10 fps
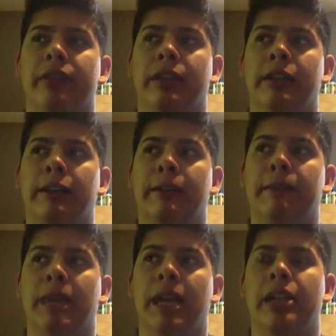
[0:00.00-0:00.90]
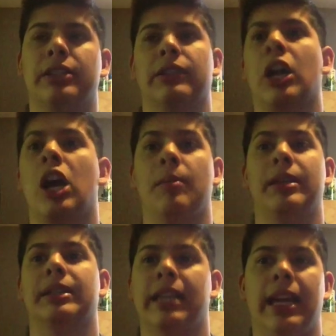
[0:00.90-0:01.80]
And it's a
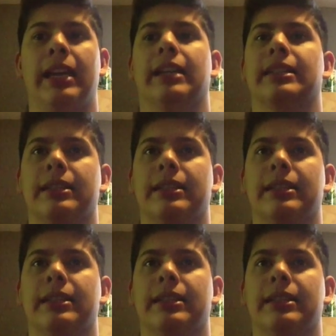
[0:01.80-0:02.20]
common tank,